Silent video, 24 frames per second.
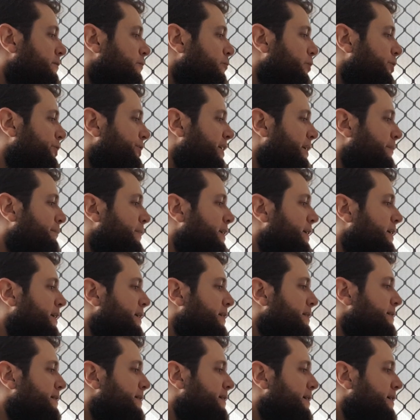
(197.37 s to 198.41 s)
What that
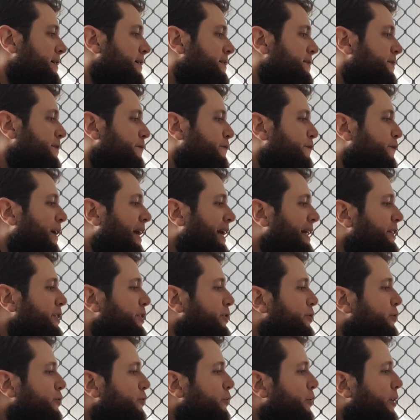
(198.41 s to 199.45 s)
means is the
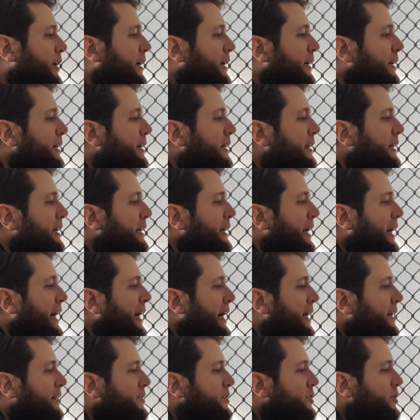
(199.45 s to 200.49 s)
value
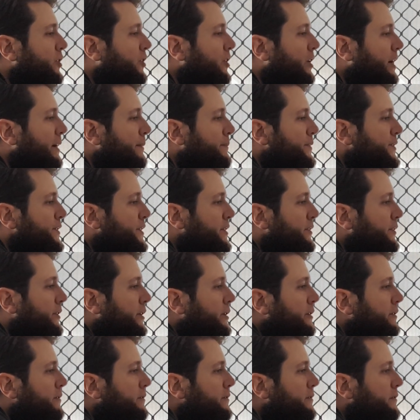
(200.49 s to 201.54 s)
at time
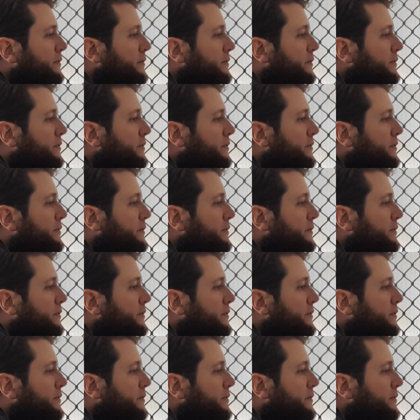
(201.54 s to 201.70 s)
0